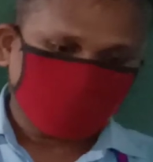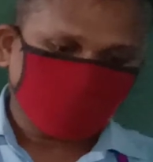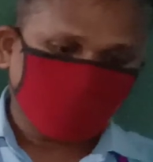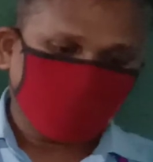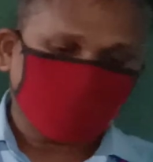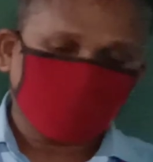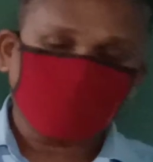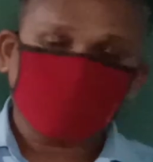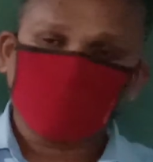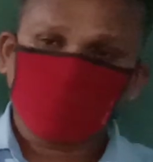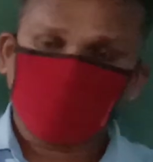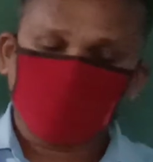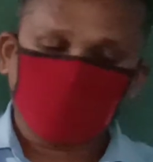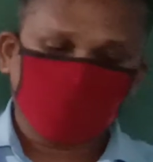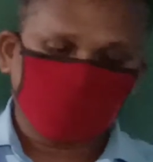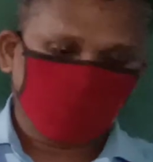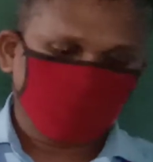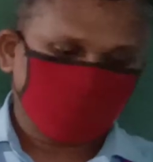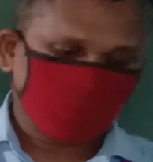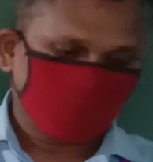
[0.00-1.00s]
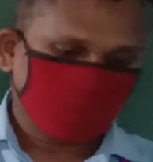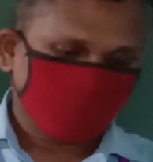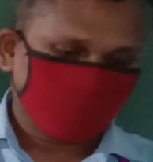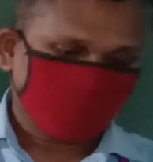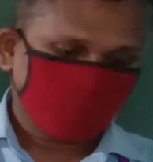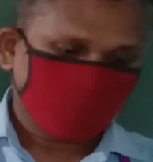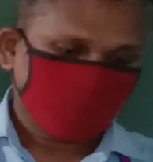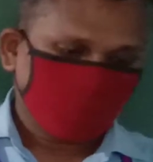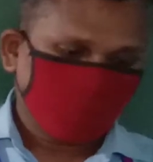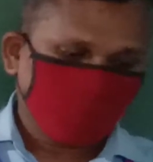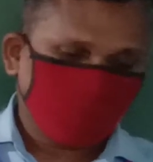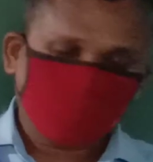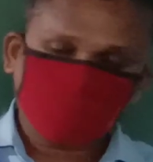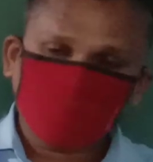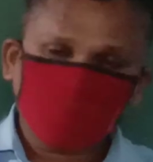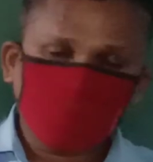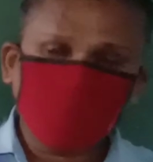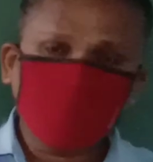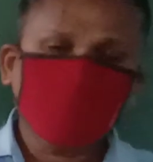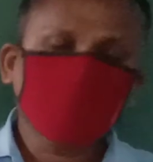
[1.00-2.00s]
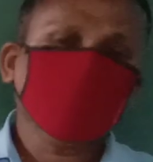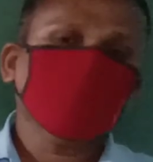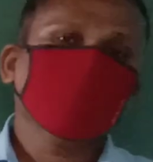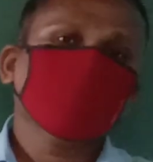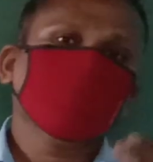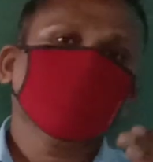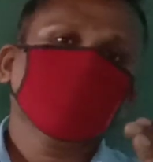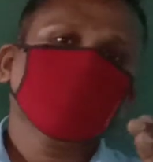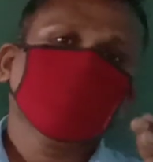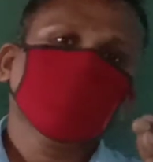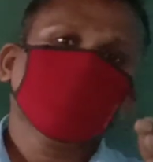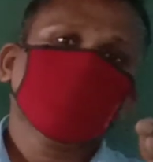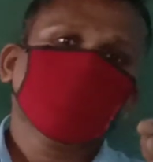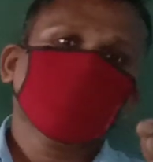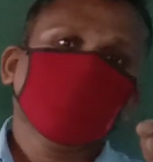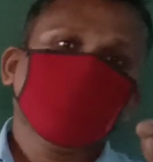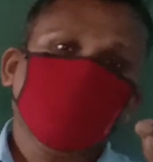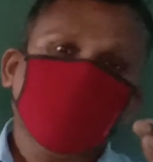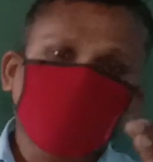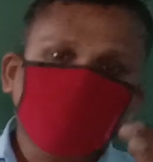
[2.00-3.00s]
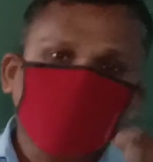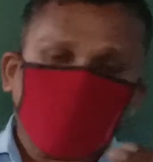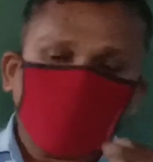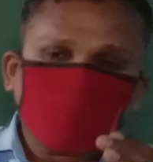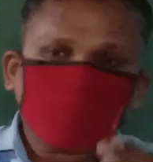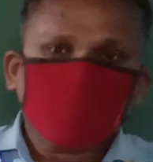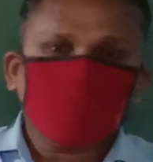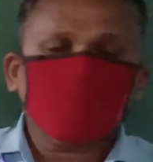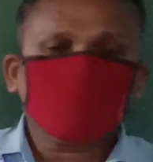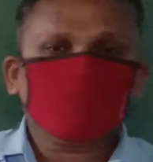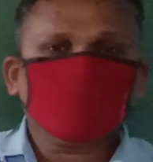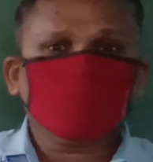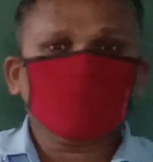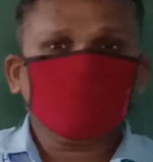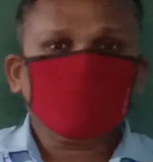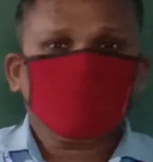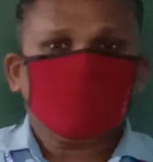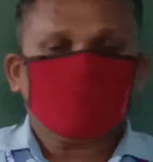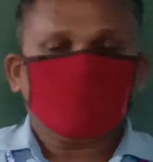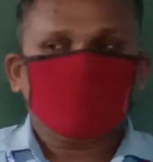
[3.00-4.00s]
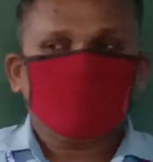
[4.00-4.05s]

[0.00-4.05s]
faith in God, actually he wanted to